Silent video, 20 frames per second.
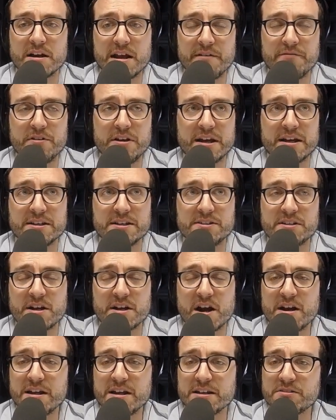Every day I
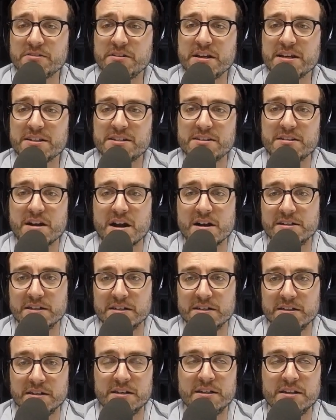start. Yesterday I
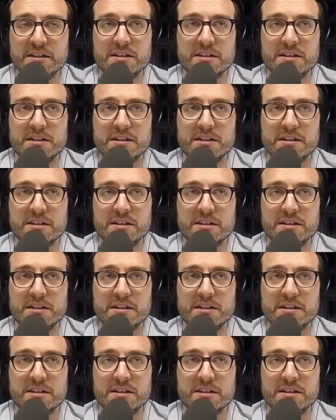started.